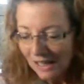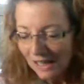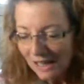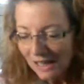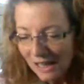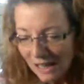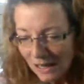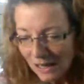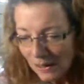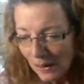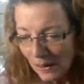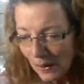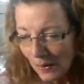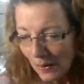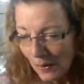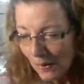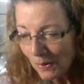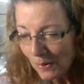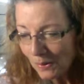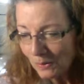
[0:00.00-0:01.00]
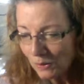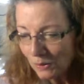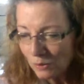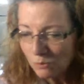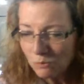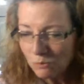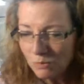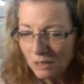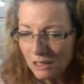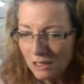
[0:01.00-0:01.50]
Hang on to
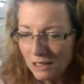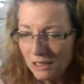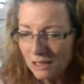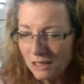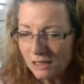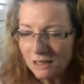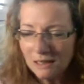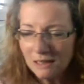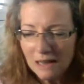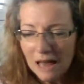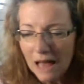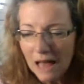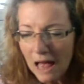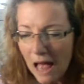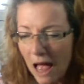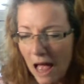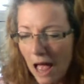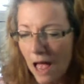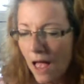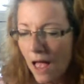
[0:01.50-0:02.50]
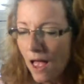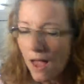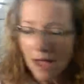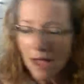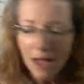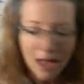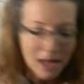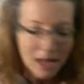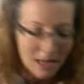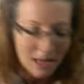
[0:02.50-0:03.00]
me
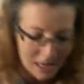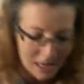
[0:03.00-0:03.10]
tonight.